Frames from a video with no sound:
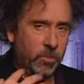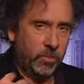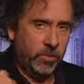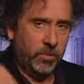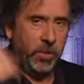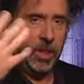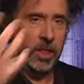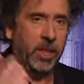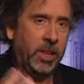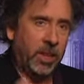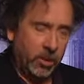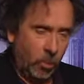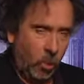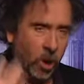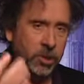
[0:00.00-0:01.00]
feeling
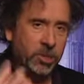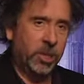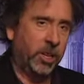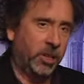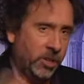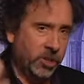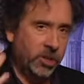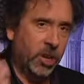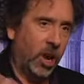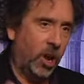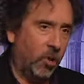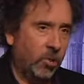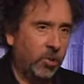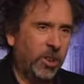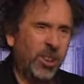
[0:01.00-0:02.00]
and watching the
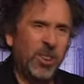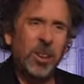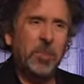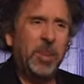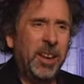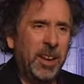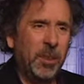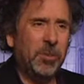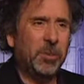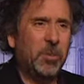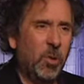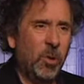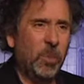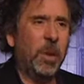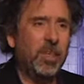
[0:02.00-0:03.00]
show. You know what I mean? It was
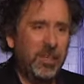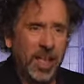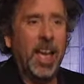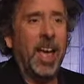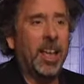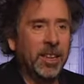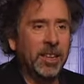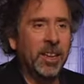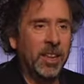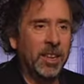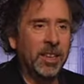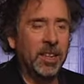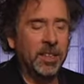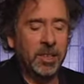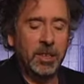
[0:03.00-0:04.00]
more about that
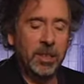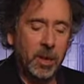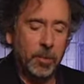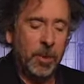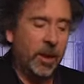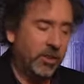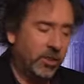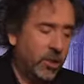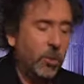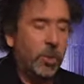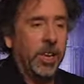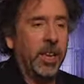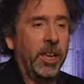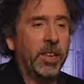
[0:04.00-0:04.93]
and, and than about doing